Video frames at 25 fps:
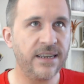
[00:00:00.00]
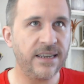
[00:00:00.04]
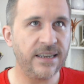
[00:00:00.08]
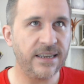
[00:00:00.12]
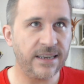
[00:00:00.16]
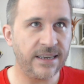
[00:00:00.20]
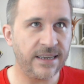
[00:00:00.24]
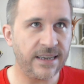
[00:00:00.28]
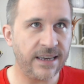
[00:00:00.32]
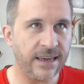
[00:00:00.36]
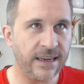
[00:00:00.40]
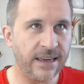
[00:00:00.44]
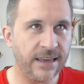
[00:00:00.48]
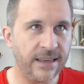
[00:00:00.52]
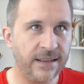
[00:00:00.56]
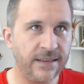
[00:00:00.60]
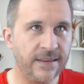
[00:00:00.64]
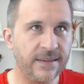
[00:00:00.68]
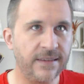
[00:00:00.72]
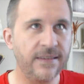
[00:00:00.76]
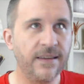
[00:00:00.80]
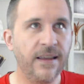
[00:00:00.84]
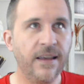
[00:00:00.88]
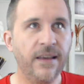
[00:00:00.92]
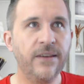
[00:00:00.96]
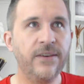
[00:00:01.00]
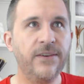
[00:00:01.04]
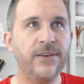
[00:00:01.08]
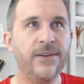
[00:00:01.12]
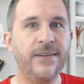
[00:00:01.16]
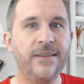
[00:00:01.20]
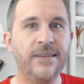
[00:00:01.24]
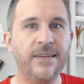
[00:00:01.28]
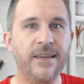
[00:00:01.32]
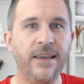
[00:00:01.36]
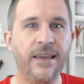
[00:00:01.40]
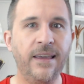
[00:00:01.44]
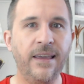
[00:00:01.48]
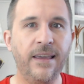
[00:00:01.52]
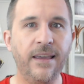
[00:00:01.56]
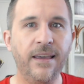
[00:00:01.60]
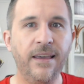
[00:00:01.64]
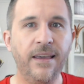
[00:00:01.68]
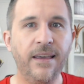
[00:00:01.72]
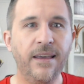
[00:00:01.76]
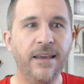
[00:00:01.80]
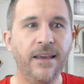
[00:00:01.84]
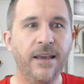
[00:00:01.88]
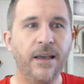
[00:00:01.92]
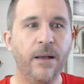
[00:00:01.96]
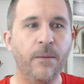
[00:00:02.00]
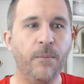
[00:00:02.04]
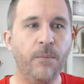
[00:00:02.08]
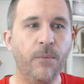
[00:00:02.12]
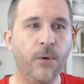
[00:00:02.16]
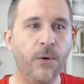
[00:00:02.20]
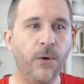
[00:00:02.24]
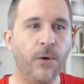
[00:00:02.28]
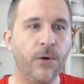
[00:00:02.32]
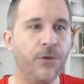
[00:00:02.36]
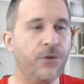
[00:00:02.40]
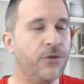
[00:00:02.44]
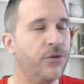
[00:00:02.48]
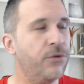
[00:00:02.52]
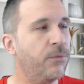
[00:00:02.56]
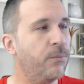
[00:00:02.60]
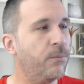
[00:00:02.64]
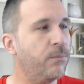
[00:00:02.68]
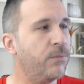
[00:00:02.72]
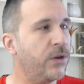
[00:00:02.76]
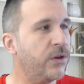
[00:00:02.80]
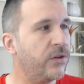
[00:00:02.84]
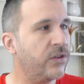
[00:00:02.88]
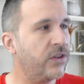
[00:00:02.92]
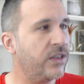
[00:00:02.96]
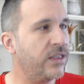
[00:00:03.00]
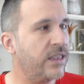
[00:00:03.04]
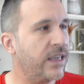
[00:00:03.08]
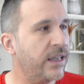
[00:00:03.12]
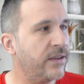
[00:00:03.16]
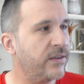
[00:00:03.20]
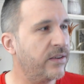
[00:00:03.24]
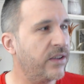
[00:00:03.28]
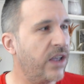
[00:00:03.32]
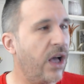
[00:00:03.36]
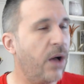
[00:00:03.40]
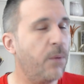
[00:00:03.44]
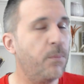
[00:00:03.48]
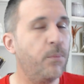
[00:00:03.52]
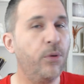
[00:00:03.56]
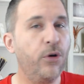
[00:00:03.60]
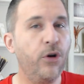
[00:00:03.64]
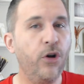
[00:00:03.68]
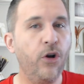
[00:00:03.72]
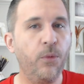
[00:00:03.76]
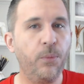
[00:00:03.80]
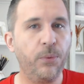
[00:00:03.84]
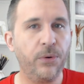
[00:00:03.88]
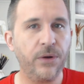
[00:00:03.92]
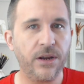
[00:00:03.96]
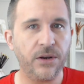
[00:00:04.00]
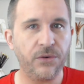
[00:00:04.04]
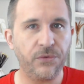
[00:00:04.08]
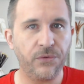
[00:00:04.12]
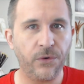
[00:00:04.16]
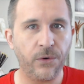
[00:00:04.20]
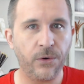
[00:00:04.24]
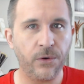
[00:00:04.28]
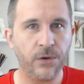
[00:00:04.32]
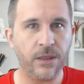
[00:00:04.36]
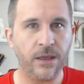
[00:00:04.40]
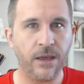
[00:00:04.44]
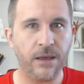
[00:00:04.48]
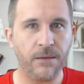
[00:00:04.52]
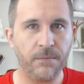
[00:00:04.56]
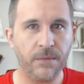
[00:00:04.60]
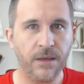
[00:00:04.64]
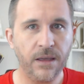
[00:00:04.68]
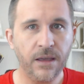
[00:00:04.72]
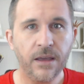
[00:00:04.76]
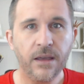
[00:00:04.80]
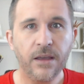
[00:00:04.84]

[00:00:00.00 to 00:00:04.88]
kids to sing more music that is appropriate for them.